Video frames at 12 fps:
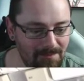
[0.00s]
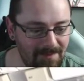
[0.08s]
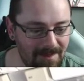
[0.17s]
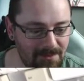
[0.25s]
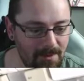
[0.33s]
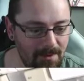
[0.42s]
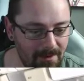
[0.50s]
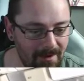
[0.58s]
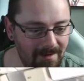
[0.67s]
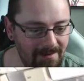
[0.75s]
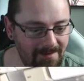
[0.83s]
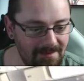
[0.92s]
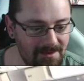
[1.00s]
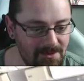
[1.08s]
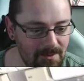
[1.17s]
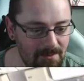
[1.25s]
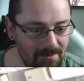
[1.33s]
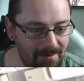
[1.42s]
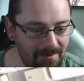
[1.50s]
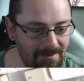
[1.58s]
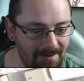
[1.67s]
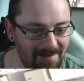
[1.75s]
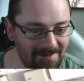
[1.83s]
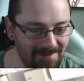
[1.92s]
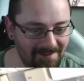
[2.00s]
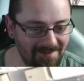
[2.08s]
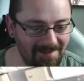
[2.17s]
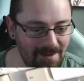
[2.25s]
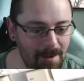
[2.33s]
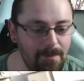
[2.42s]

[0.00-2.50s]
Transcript: That's where we're at. That's where we're at.